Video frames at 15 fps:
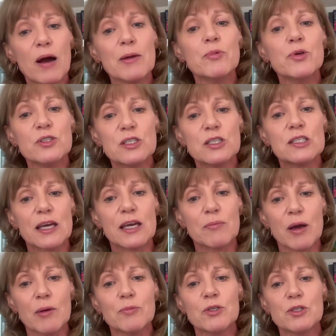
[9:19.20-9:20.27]
my mood today,
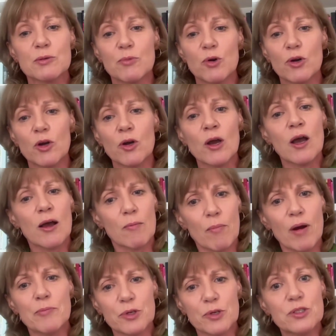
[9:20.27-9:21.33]
my mood tomorrow,
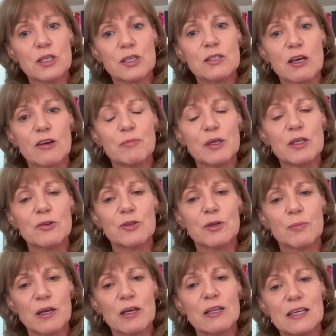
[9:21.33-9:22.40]
my mood since I've been on
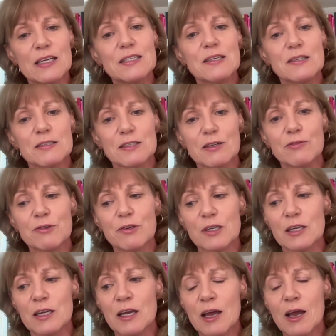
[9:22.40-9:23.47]
the pill. Is it
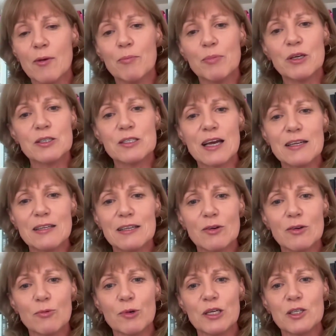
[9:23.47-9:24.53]
different? Because I
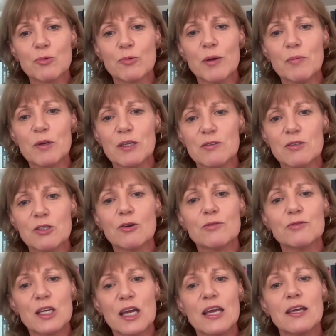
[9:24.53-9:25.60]
think we as women sort
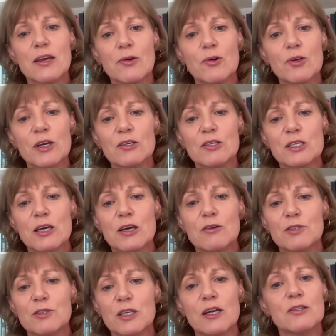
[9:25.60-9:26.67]
of take it on
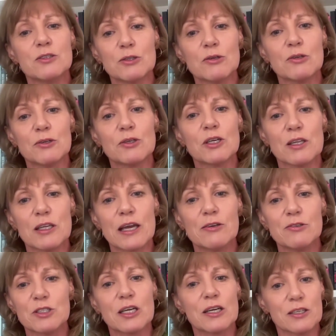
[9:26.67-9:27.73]
ourselves and don't look at the
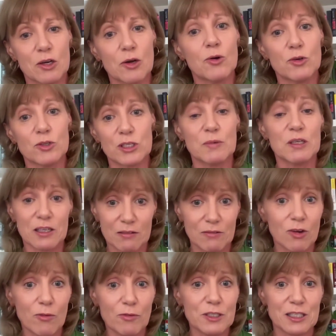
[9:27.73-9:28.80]
outside cause. I mean,
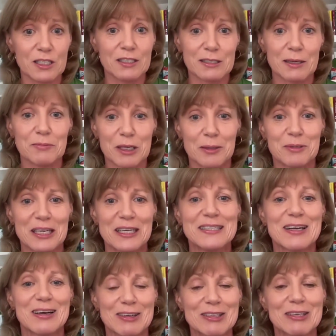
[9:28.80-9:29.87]
obviously, sometimes it
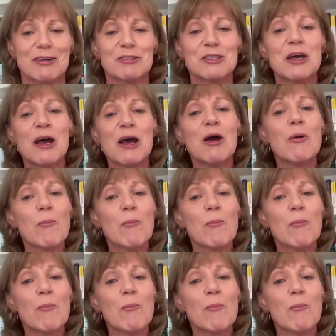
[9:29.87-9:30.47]
is ourselves,